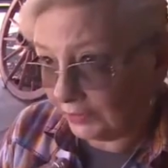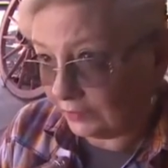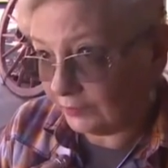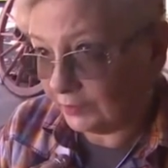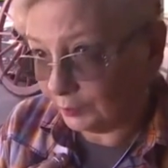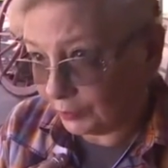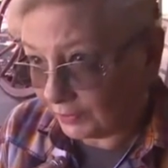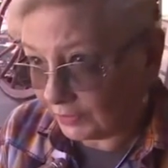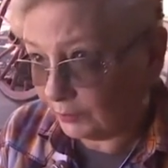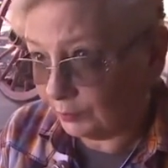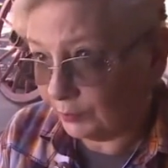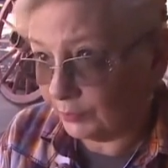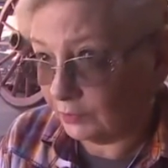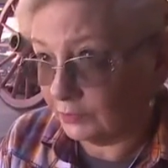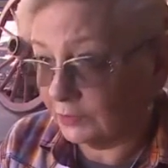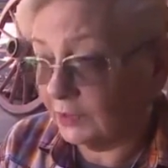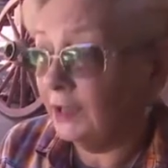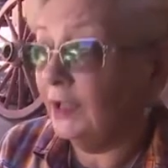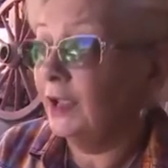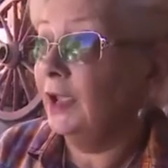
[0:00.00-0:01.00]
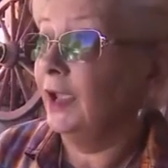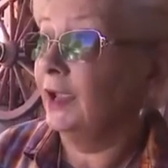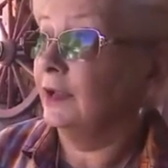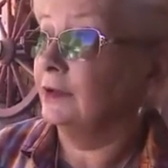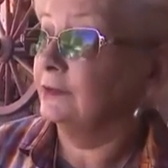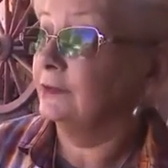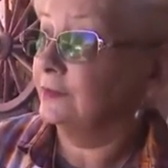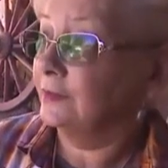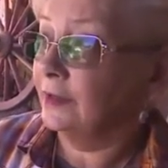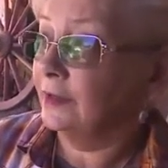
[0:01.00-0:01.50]
the people.
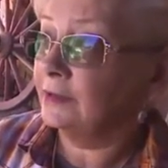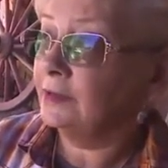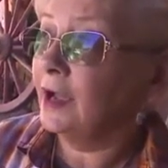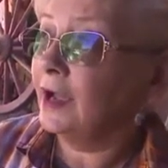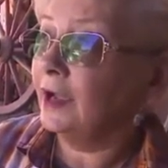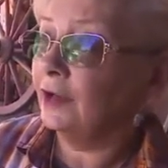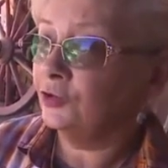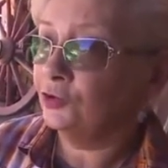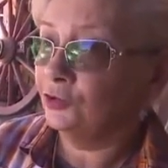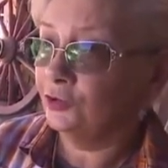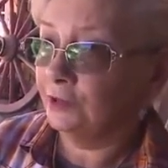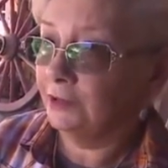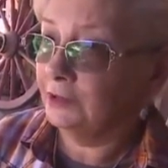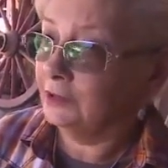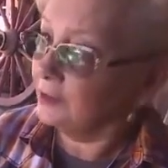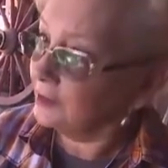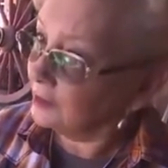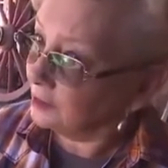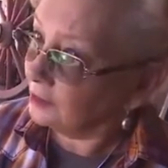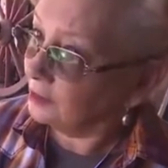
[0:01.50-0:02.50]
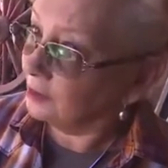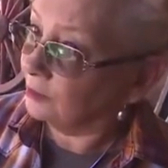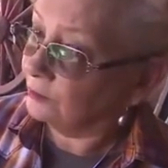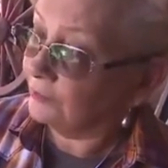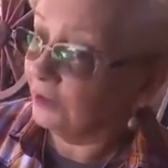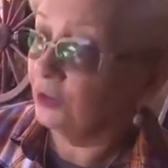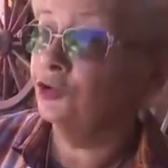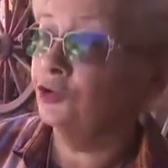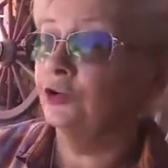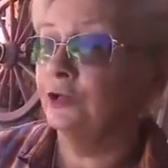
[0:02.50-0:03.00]
And they're not hurting him,
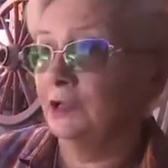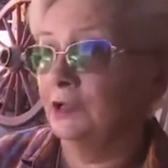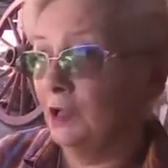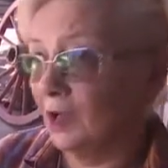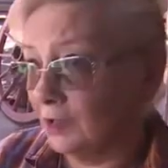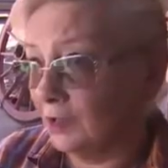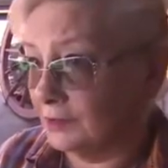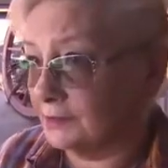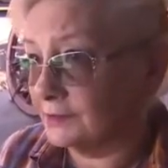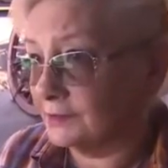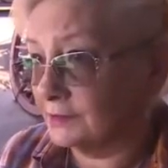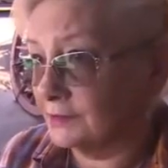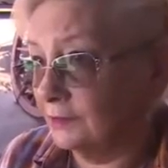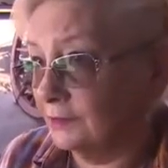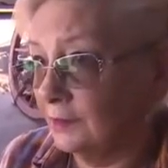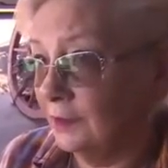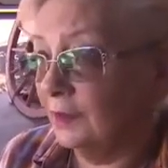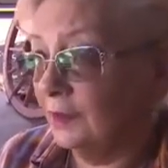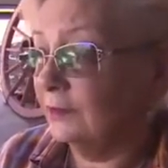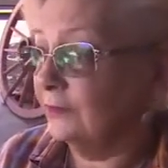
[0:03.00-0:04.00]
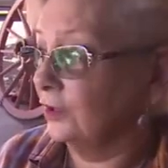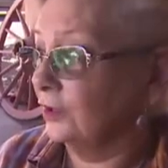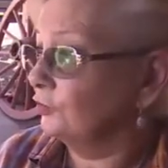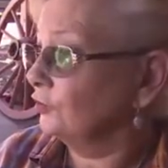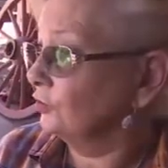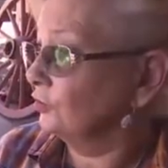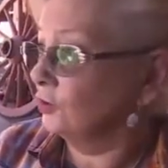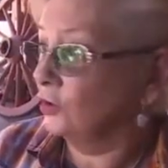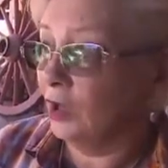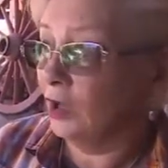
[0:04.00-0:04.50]
they're hurting us. They're
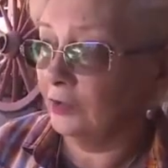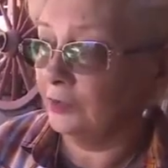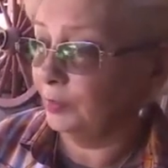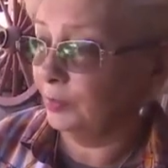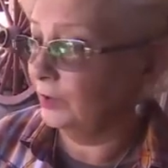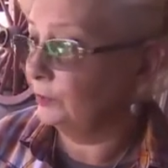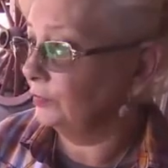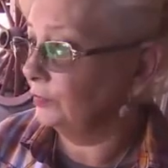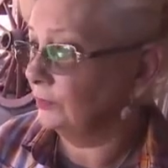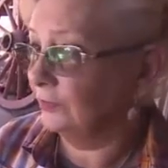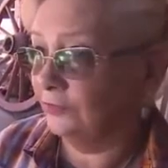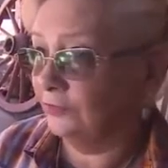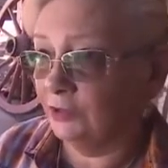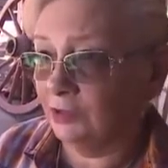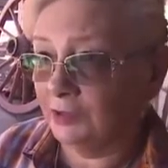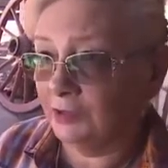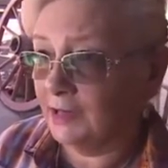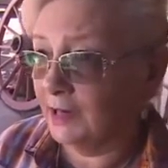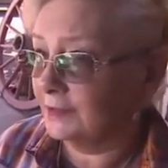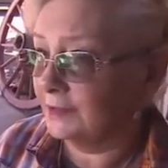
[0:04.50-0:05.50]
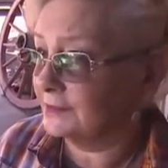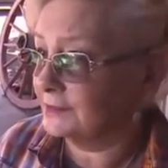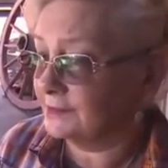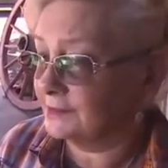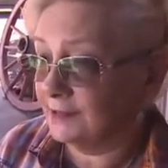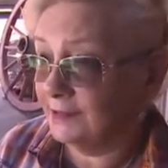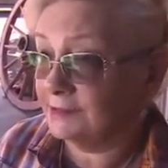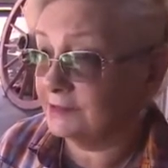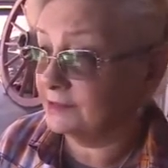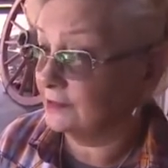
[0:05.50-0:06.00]
hurting all the people of the United
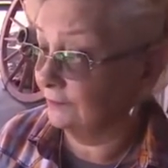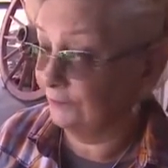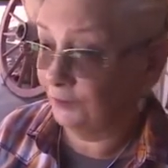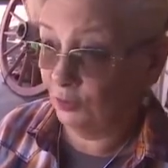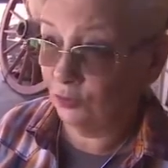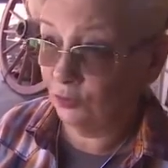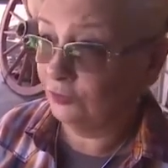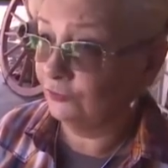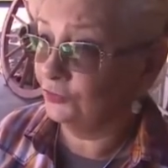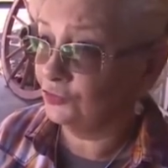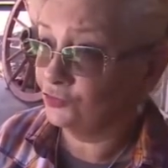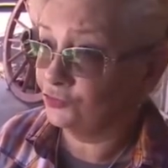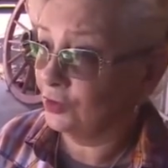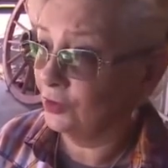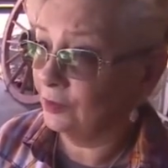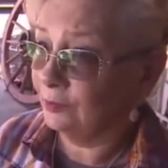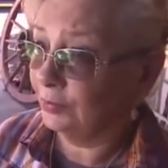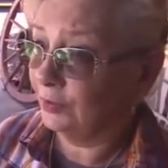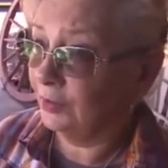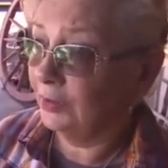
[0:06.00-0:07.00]
States that voted for Trump.